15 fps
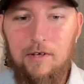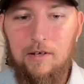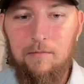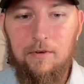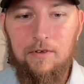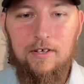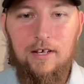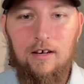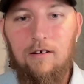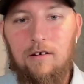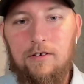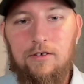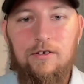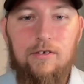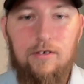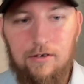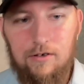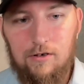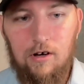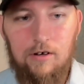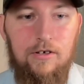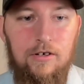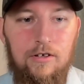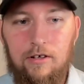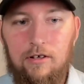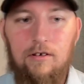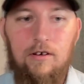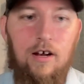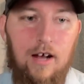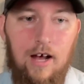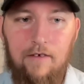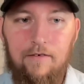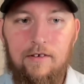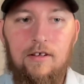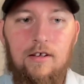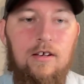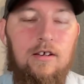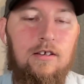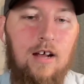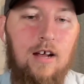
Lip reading: And people say, "Oh, it's just construction. Like you gotta have